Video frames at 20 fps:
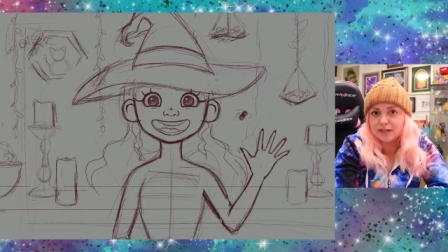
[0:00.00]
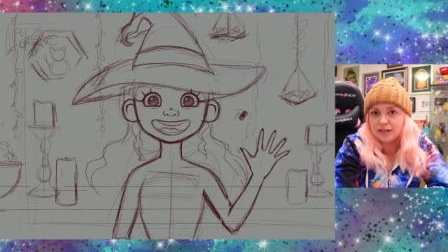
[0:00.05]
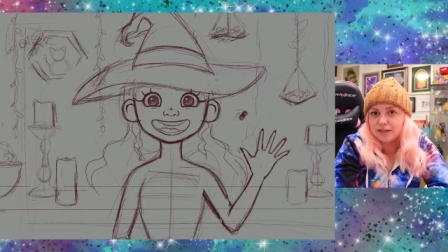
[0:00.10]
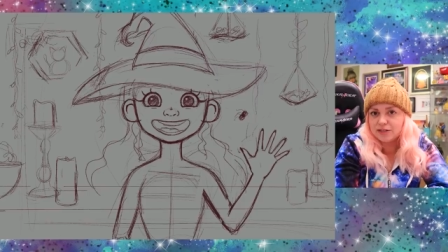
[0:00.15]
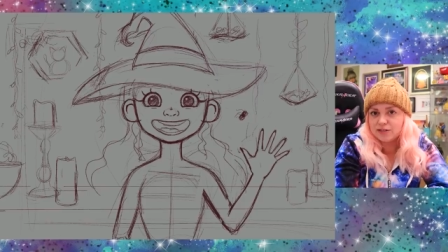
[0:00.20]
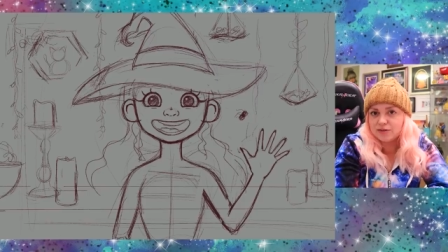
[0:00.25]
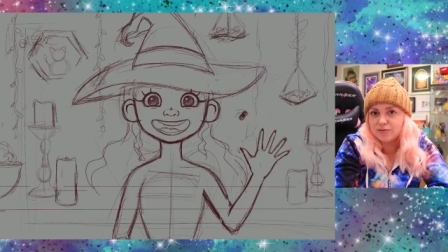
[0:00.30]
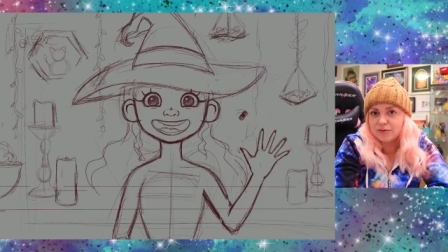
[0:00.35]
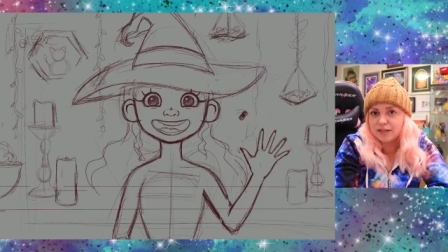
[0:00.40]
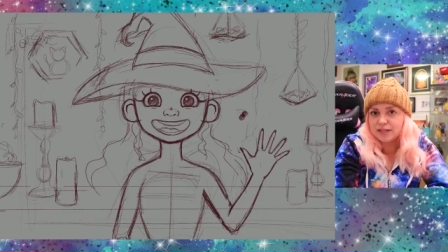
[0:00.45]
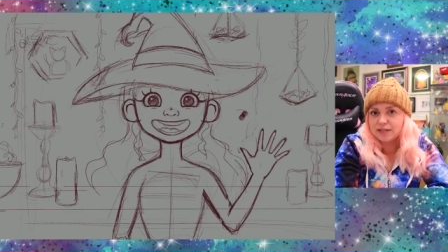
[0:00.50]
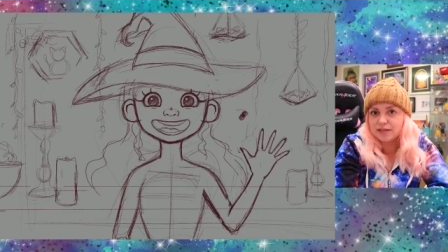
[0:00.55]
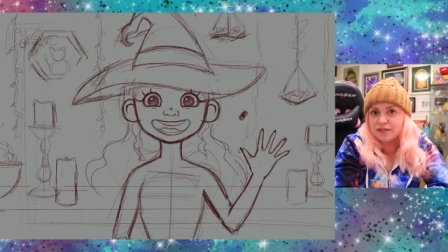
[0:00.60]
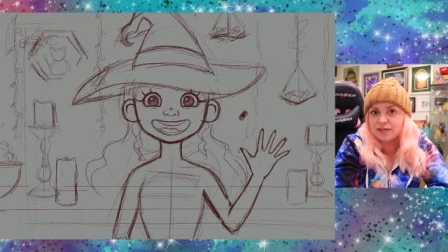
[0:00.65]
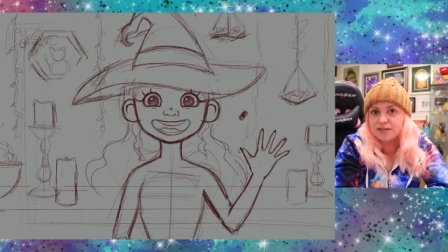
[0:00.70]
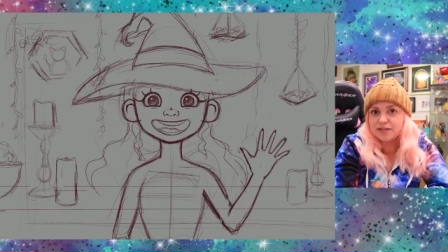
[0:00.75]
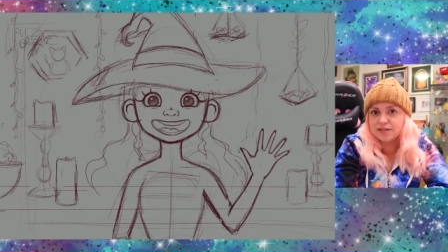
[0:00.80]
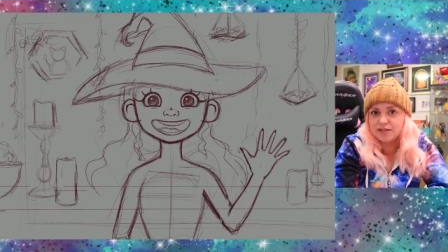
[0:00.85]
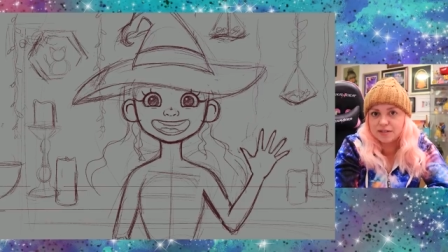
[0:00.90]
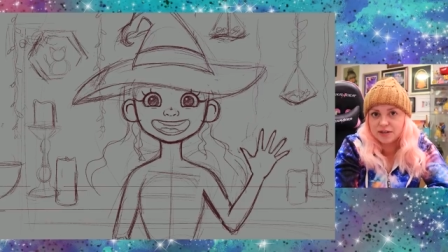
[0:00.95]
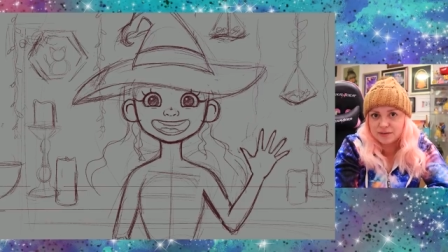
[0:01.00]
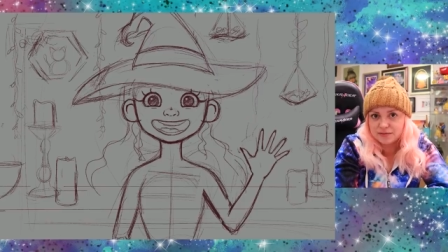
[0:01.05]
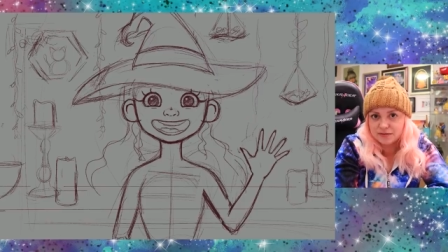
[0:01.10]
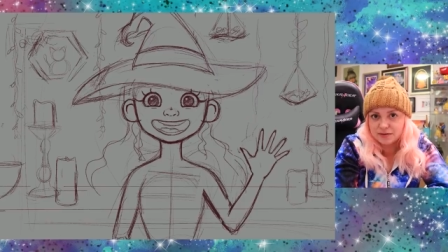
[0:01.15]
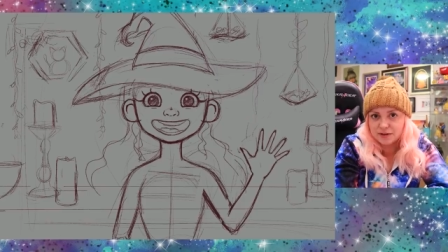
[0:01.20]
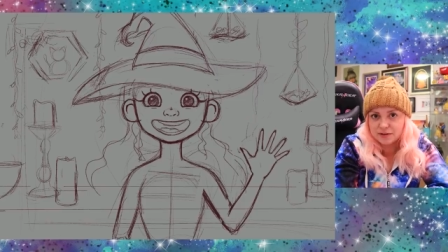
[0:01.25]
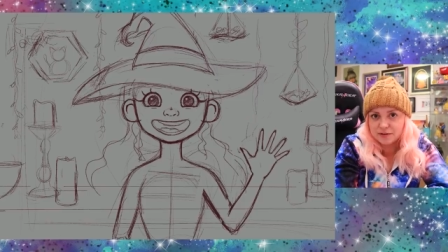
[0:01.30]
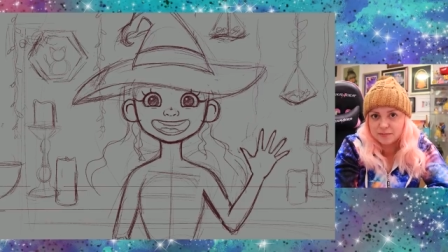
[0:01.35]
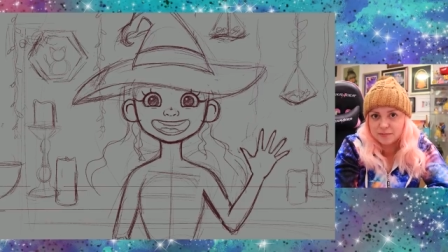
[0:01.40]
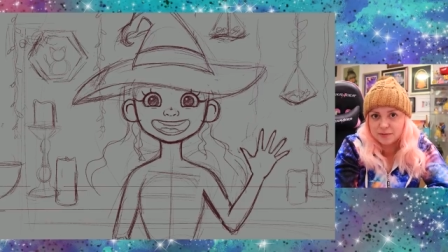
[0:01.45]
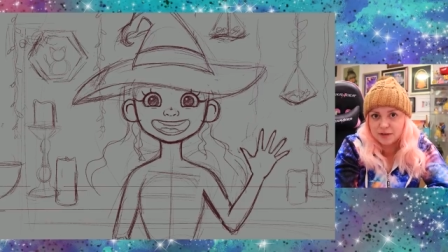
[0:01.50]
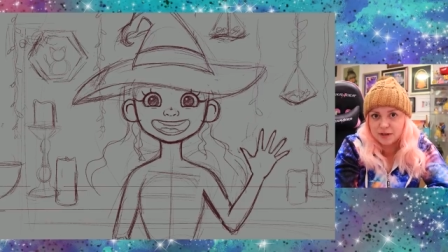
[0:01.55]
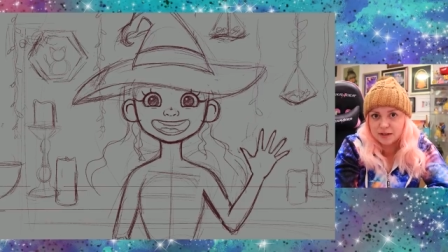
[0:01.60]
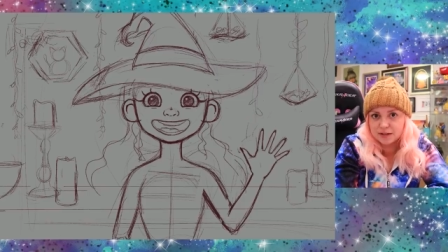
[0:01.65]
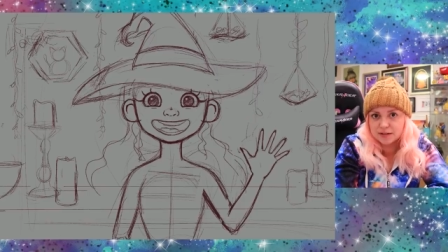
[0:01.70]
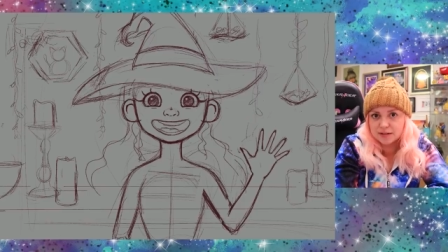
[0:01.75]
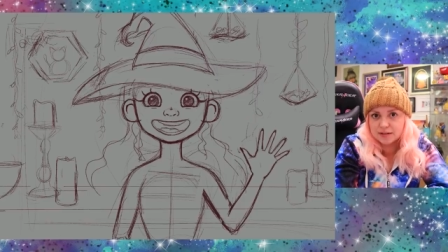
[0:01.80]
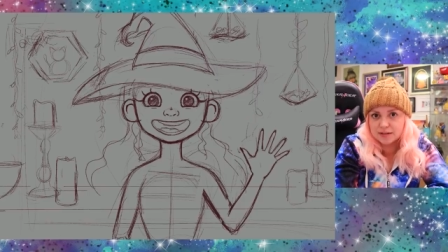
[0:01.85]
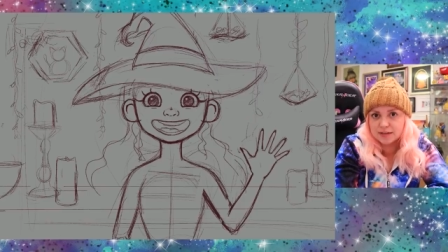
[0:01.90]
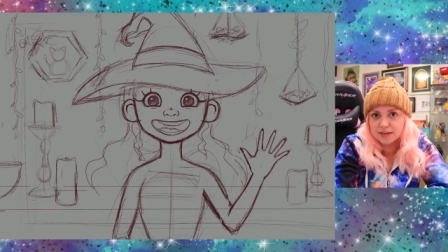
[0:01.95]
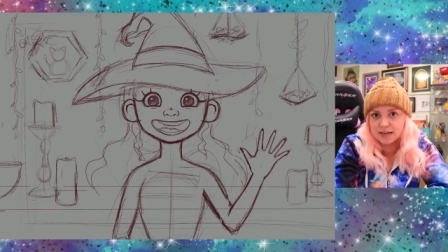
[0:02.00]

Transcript: at least a week to stuff all the boxes,